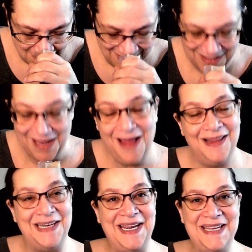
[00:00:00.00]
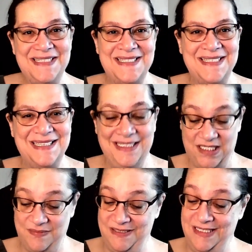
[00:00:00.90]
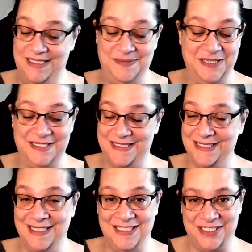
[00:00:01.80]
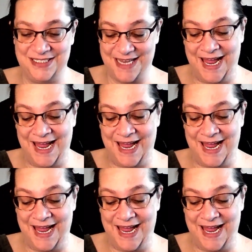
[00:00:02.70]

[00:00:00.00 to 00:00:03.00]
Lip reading: and holidays. It smells delicious.